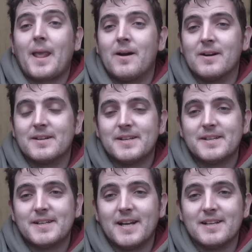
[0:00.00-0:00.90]
Alright,
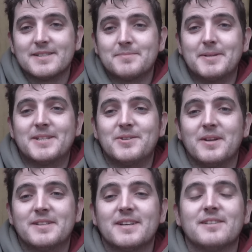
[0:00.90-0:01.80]
I'll speak to you
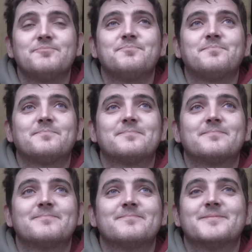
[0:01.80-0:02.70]
later.
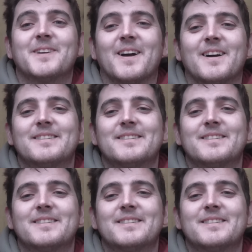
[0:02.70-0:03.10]
Ta-da.